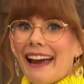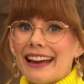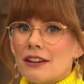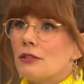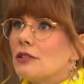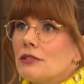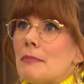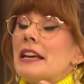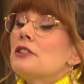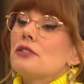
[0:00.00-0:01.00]
and
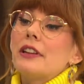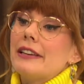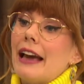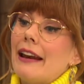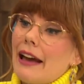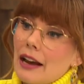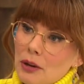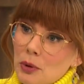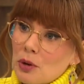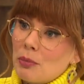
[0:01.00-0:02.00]
making sure they get
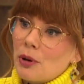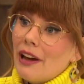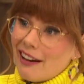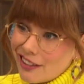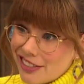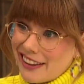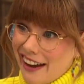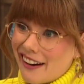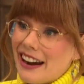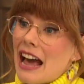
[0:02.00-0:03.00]
equitable health care